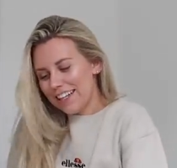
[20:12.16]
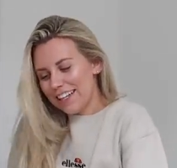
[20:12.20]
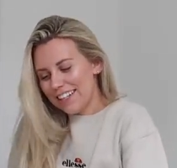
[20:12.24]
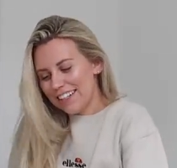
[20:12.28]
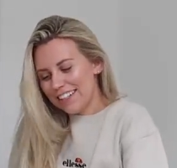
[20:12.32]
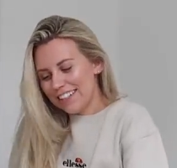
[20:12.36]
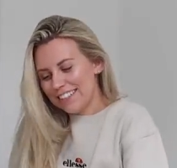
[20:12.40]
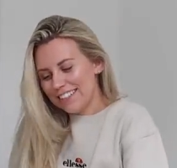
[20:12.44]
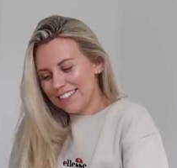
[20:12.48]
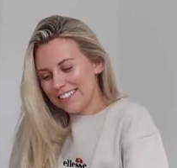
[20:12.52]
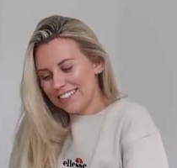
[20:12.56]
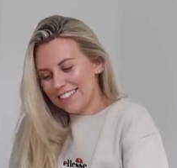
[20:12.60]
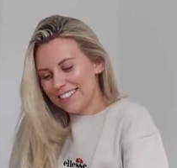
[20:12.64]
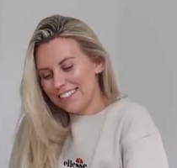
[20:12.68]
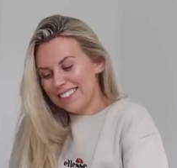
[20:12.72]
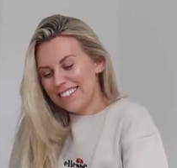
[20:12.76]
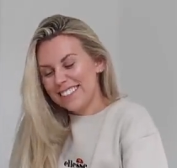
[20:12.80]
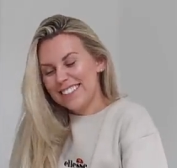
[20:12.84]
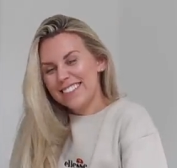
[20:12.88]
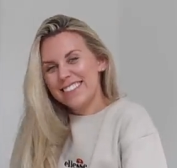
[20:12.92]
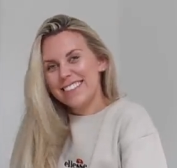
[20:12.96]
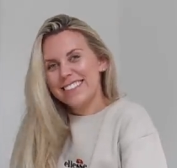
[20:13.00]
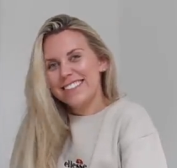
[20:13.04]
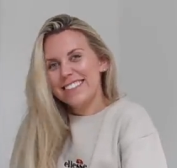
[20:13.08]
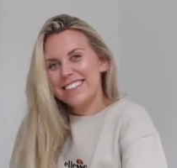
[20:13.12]

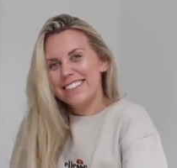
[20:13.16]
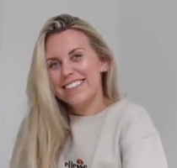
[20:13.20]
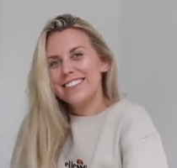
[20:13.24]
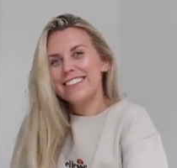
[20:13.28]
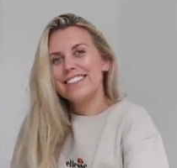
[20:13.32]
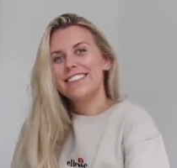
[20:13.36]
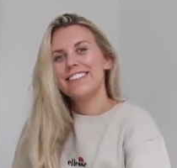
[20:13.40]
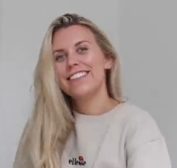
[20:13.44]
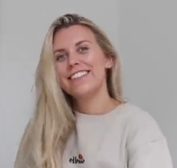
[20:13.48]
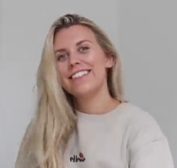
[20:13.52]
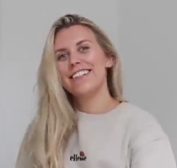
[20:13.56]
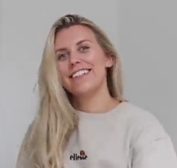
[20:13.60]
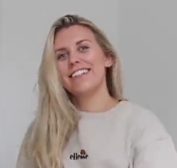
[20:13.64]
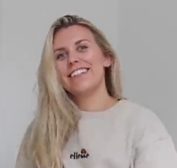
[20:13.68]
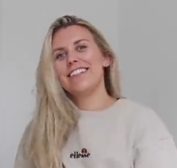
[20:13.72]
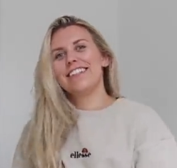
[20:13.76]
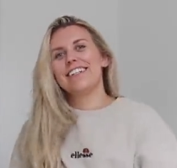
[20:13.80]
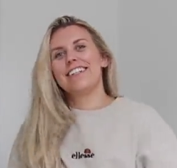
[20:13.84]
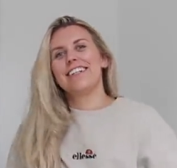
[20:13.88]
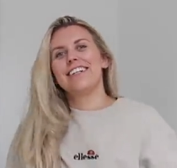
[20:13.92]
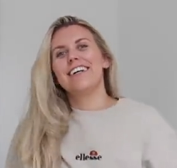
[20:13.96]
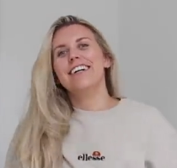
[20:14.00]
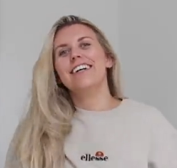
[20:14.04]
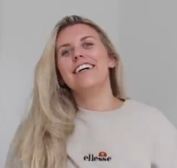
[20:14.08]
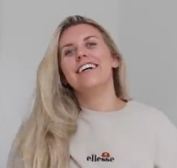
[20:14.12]

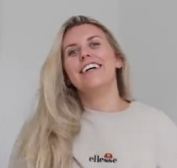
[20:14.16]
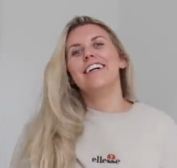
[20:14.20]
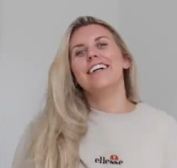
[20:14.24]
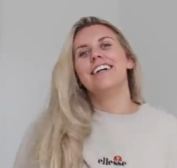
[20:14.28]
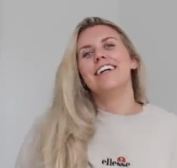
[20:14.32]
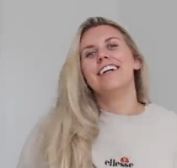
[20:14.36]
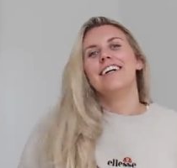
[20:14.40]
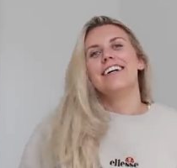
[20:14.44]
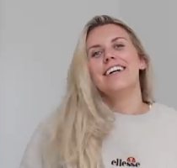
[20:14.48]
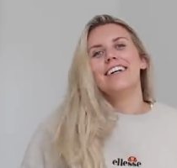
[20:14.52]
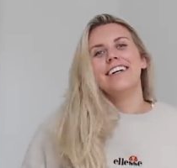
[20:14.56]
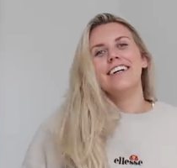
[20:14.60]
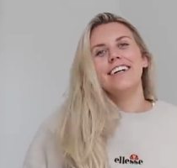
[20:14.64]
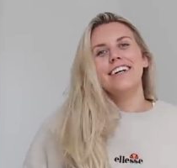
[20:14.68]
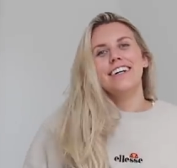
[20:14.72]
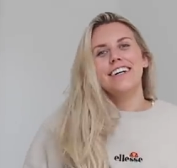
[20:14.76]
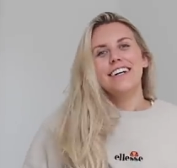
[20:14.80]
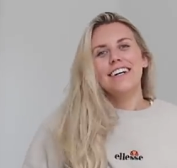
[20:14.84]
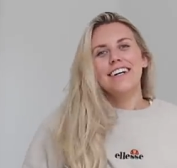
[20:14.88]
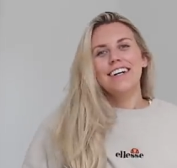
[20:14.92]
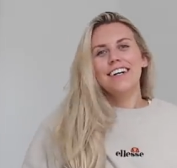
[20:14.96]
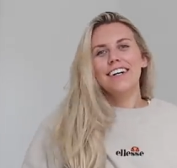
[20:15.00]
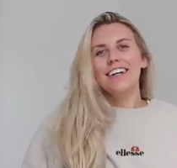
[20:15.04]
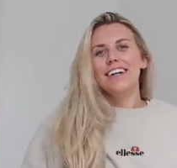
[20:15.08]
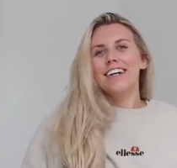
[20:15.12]

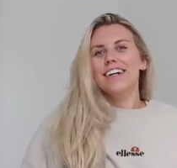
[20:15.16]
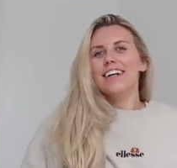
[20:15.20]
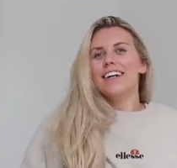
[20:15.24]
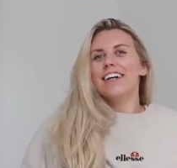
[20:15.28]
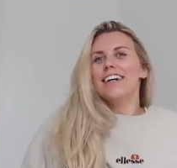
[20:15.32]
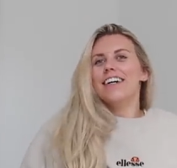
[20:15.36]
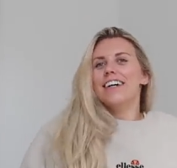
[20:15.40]
[no speech]